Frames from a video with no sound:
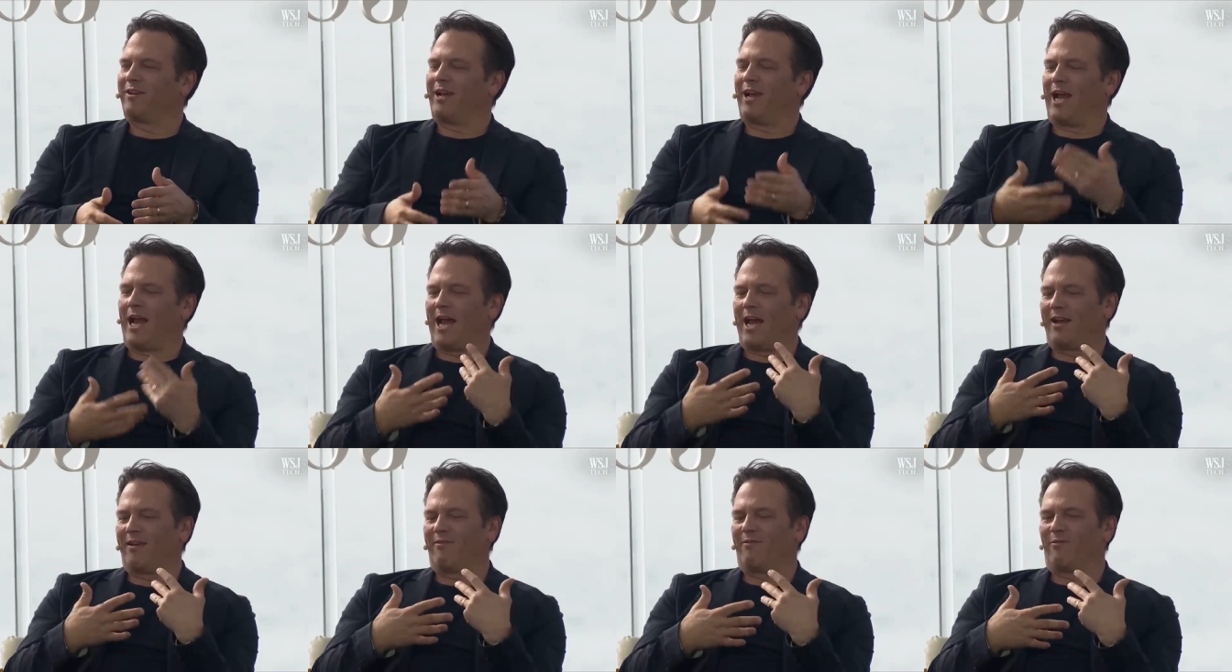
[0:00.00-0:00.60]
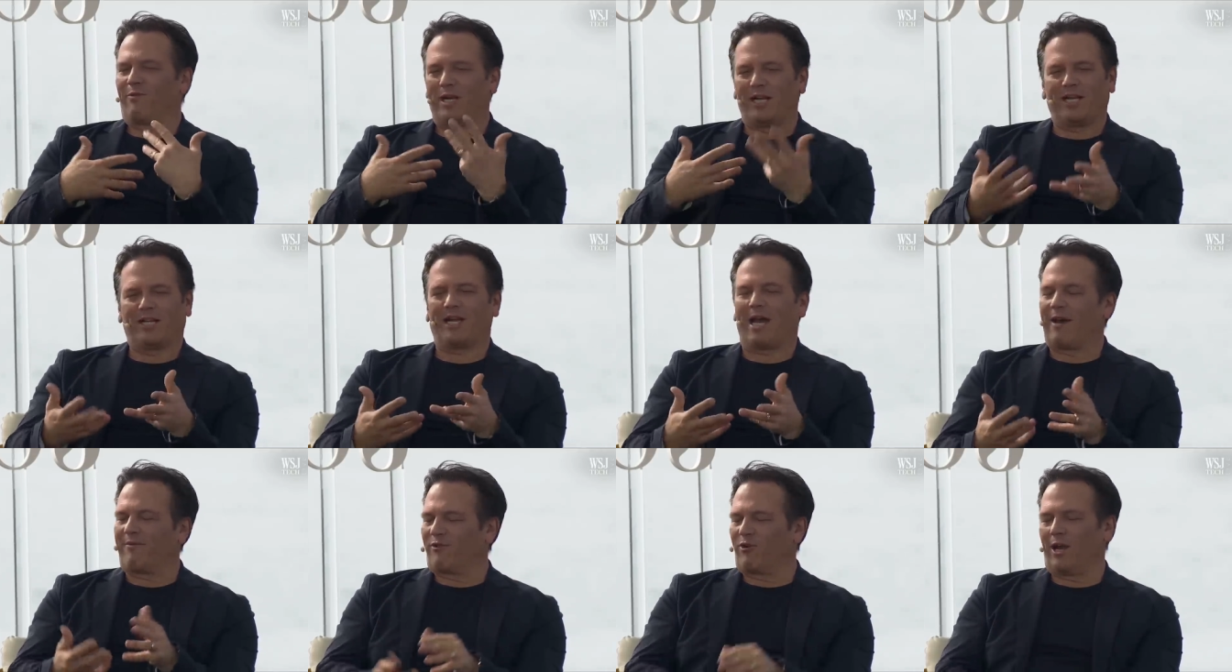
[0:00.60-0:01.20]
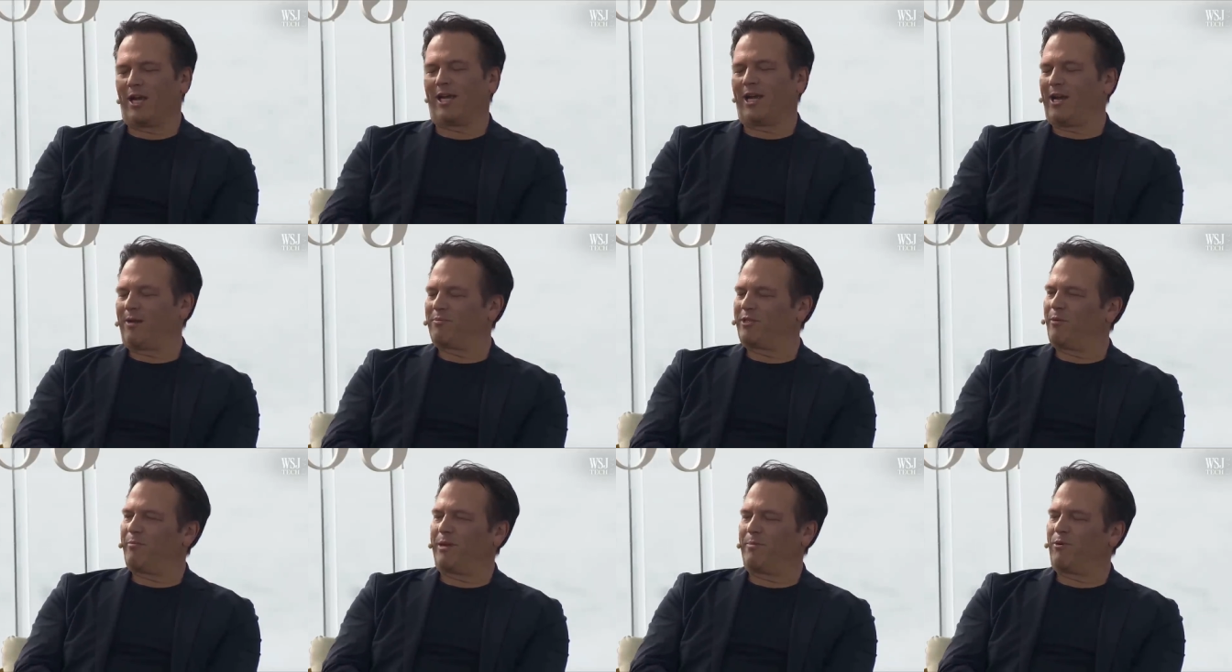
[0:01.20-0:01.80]
and we need to have great
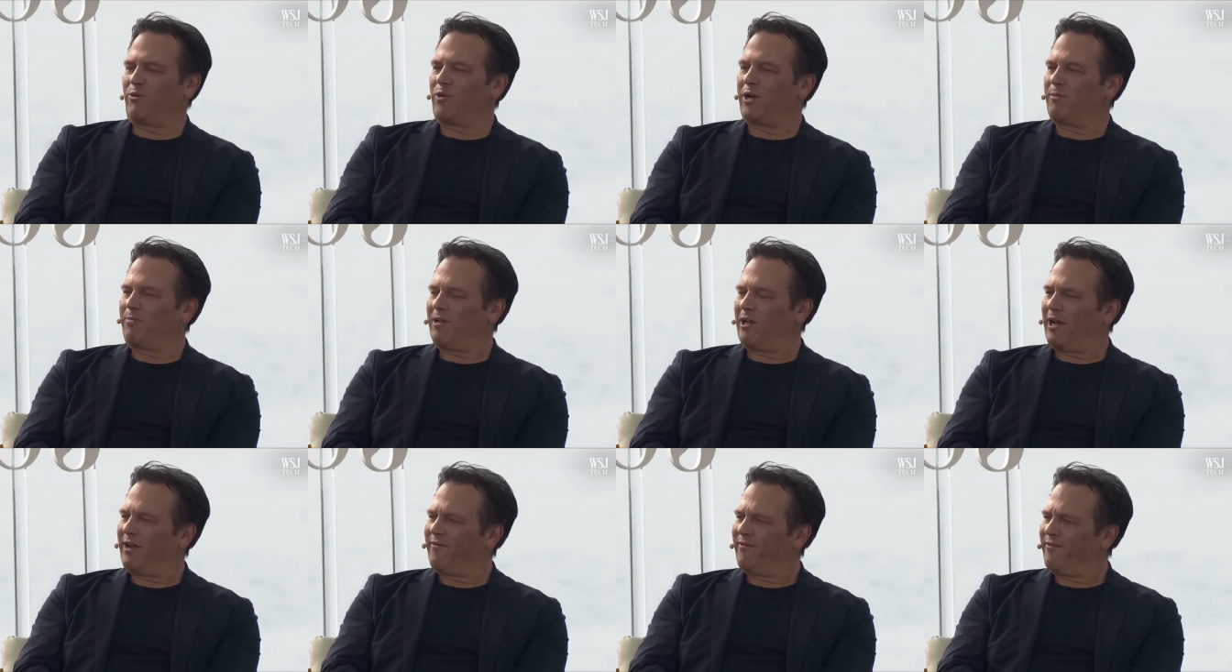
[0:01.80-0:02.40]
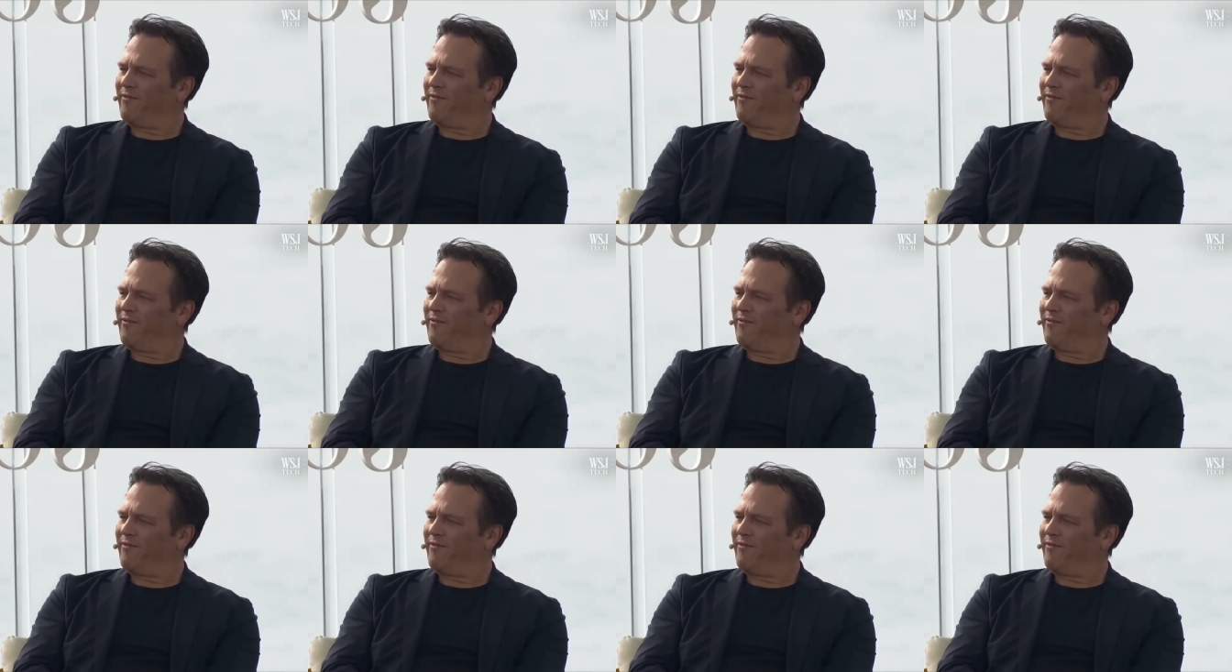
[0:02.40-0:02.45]
games that people want to play.